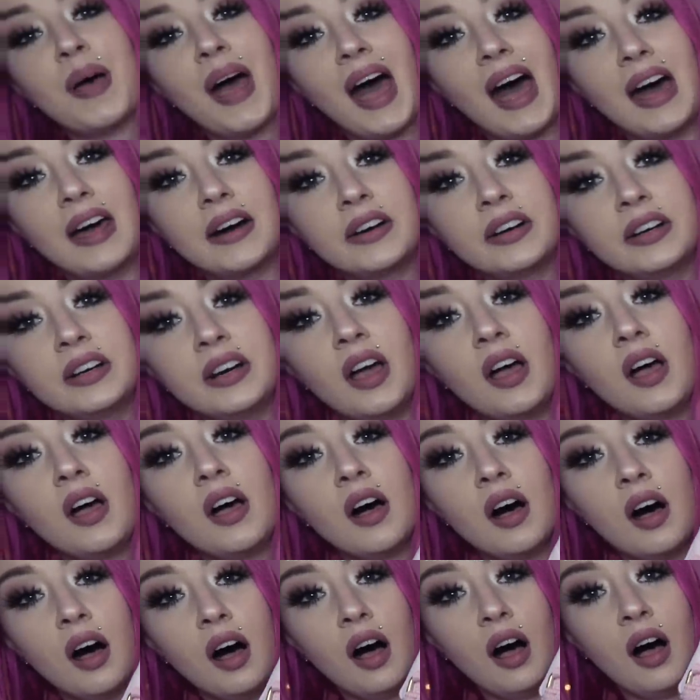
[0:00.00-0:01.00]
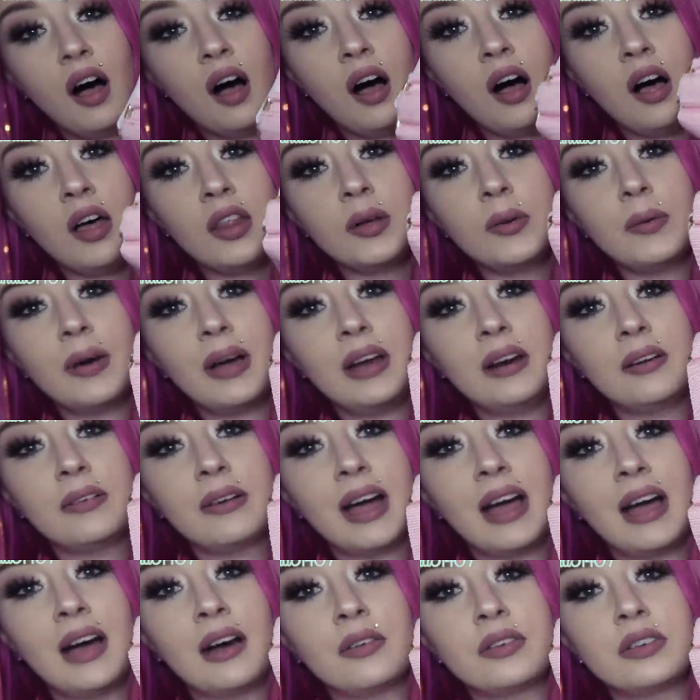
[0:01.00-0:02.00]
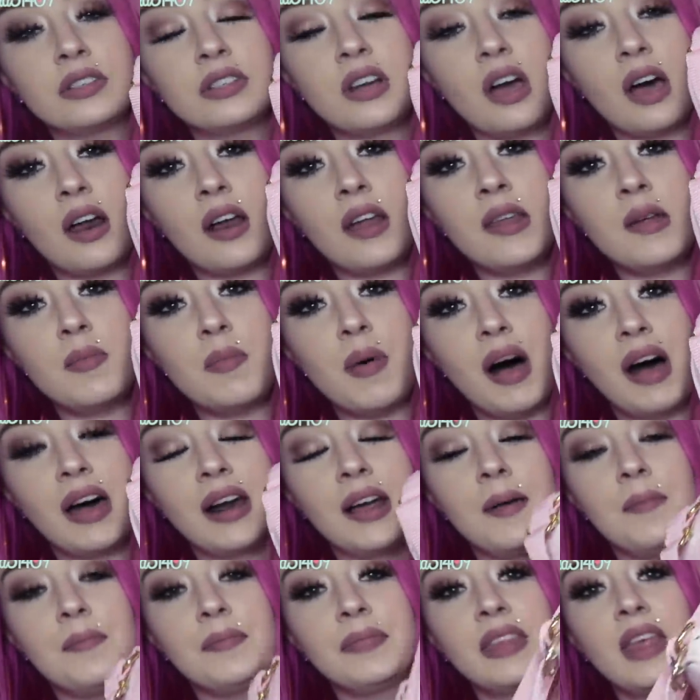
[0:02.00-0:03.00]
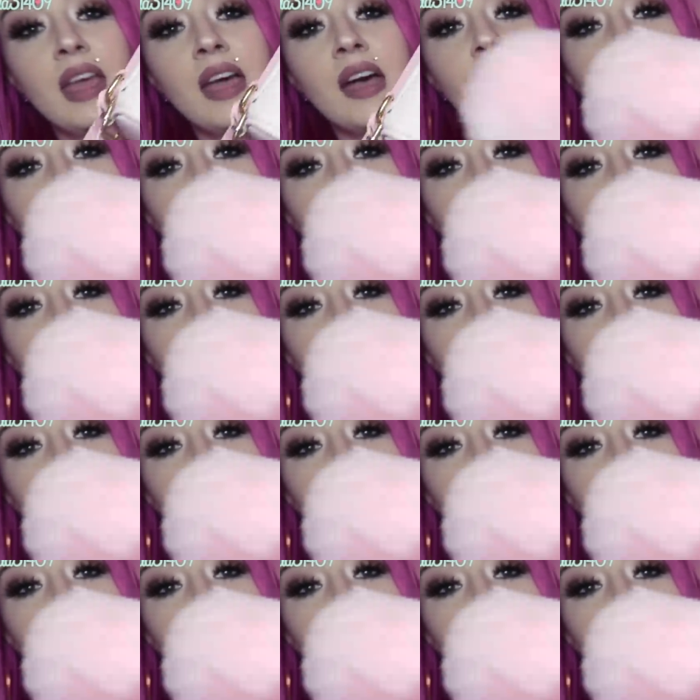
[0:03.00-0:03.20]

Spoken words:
pattern. All the way around, not on the bottom,